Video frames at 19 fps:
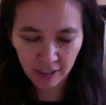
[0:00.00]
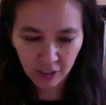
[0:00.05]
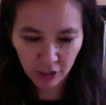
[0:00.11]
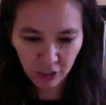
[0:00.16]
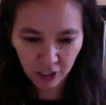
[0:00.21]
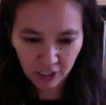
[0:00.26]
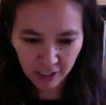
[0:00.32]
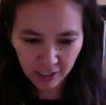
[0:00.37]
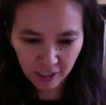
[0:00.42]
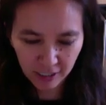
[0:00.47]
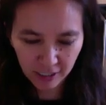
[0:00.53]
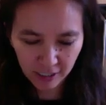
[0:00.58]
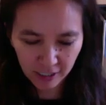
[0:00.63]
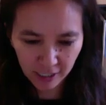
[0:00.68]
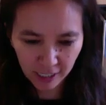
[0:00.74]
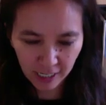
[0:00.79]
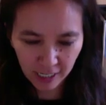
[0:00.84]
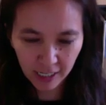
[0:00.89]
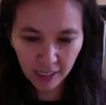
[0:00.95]
Just
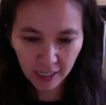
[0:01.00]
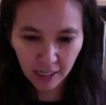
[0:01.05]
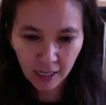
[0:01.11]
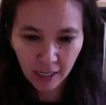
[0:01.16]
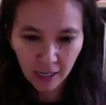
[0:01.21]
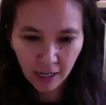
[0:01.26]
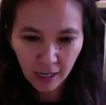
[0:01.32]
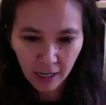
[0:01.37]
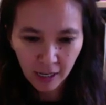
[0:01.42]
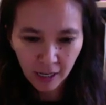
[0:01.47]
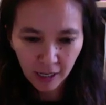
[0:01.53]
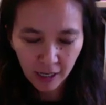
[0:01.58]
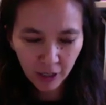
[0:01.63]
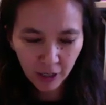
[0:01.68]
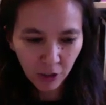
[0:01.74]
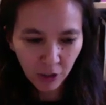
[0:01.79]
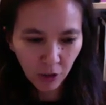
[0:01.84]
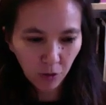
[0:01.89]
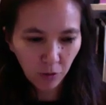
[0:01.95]
take,
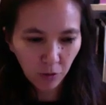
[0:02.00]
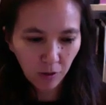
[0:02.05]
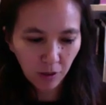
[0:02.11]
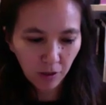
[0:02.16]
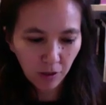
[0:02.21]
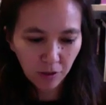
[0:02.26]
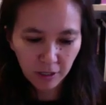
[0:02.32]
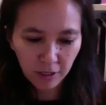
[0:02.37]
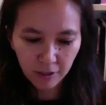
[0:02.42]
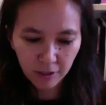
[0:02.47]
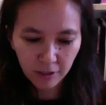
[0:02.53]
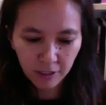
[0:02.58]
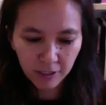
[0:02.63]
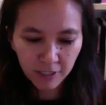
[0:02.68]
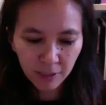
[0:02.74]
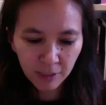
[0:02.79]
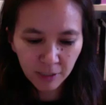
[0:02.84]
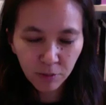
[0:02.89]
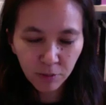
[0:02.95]
the
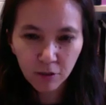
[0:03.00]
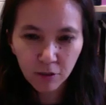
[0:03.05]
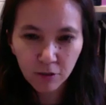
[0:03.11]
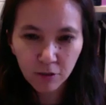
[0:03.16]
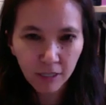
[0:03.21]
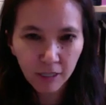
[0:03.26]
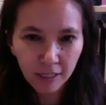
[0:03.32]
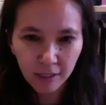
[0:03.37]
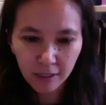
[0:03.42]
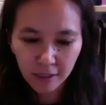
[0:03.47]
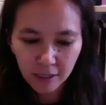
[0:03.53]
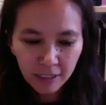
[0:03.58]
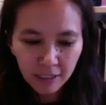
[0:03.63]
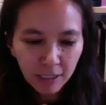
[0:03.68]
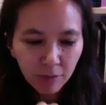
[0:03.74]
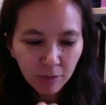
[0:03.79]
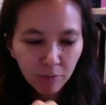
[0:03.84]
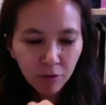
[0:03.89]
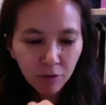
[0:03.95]
dimples, like the
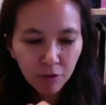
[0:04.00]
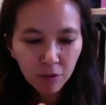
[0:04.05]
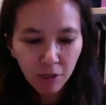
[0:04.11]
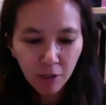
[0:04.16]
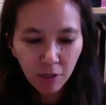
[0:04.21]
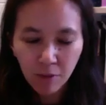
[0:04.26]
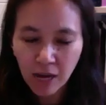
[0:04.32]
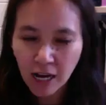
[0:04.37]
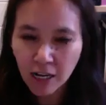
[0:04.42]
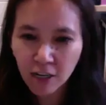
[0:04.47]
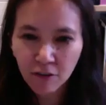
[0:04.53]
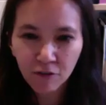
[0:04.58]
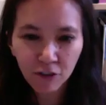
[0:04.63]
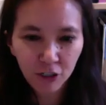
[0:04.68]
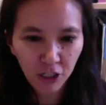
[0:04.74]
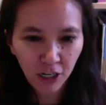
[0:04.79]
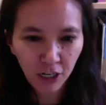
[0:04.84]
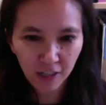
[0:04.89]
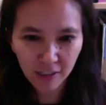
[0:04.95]
dimples on the back of your
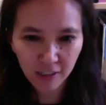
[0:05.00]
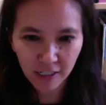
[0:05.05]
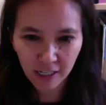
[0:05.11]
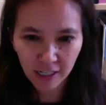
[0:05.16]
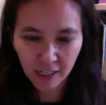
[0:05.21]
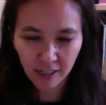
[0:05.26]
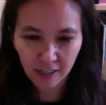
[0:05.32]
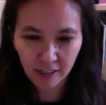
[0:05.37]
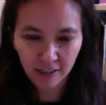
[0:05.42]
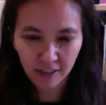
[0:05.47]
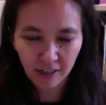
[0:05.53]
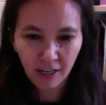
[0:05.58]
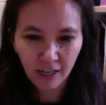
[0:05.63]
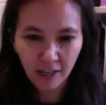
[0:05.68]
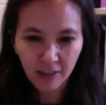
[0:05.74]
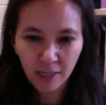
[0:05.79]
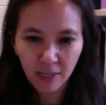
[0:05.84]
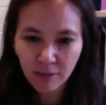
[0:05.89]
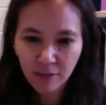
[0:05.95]
child's hand.
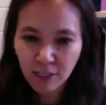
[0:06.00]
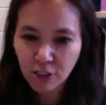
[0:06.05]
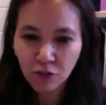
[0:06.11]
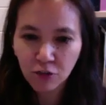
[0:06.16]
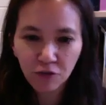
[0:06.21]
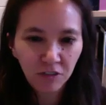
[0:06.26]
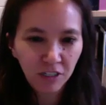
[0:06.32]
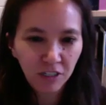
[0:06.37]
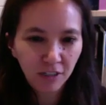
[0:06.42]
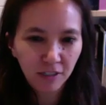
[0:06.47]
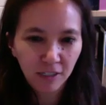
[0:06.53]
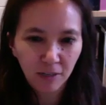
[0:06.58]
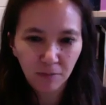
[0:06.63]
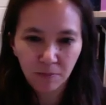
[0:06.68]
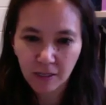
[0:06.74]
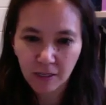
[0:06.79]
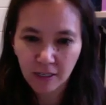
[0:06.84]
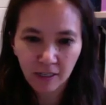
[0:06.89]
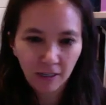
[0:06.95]
They made you feel
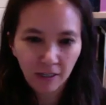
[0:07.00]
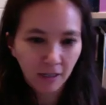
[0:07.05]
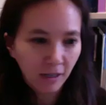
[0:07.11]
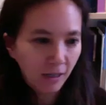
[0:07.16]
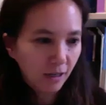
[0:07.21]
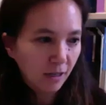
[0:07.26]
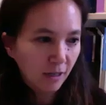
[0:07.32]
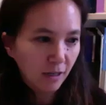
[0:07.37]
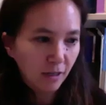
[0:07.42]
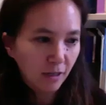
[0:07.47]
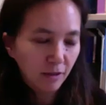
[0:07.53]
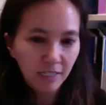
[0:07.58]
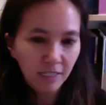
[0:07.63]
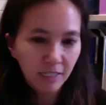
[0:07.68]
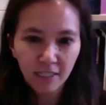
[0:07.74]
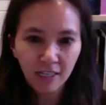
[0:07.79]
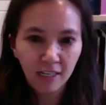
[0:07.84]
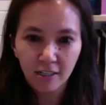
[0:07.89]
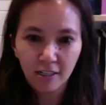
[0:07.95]
something.
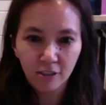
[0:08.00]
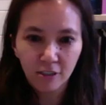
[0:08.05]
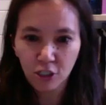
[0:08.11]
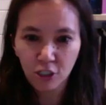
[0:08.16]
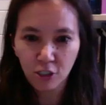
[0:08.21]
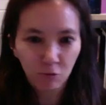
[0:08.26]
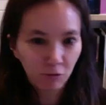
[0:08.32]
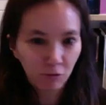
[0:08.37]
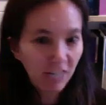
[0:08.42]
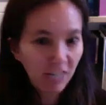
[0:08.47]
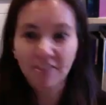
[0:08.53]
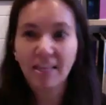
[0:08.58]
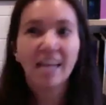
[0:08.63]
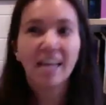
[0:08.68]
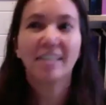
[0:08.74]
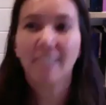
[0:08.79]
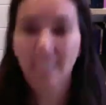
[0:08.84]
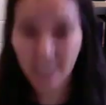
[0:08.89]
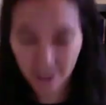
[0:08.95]
That's it. Just write
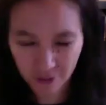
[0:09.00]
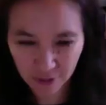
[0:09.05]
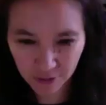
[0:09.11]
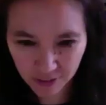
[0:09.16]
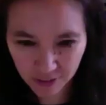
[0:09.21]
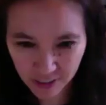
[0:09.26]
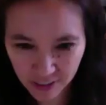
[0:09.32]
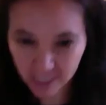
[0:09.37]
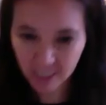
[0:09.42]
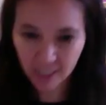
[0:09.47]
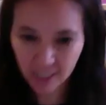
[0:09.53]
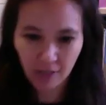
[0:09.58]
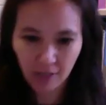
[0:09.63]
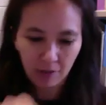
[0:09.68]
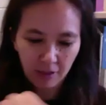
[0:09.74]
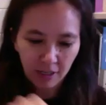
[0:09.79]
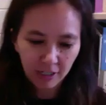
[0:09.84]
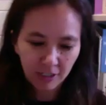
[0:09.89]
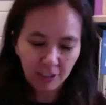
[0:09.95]
that down. That's it.
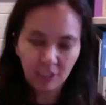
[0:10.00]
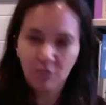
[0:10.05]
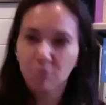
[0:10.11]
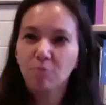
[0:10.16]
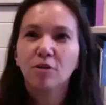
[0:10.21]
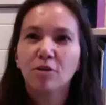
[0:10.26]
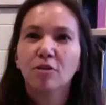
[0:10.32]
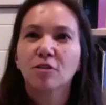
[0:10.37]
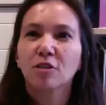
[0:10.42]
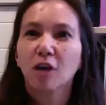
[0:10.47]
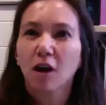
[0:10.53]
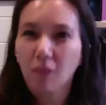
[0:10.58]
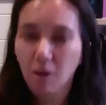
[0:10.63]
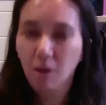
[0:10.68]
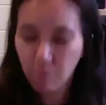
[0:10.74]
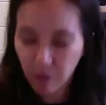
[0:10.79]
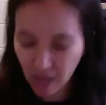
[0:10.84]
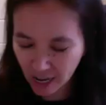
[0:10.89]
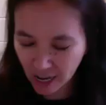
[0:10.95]
The dimples on the
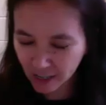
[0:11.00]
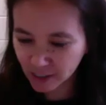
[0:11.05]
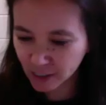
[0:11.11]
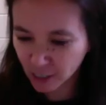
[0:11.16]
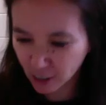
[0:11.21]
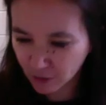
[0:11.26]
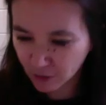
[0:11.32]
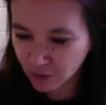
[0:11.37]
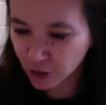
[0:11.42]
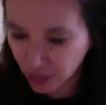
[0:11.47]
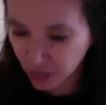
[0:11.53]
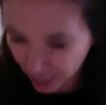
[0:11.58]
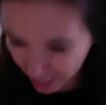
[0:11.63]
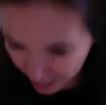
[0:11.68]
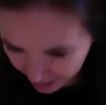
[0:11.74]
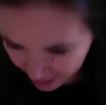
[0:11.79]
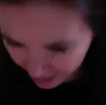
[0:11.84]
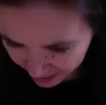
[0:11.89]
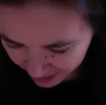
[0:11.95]
backs of her
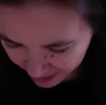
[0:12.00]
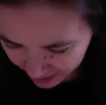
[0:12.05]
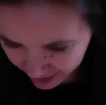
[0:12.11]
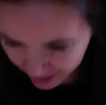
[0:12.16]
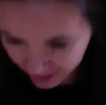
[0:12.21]
hand.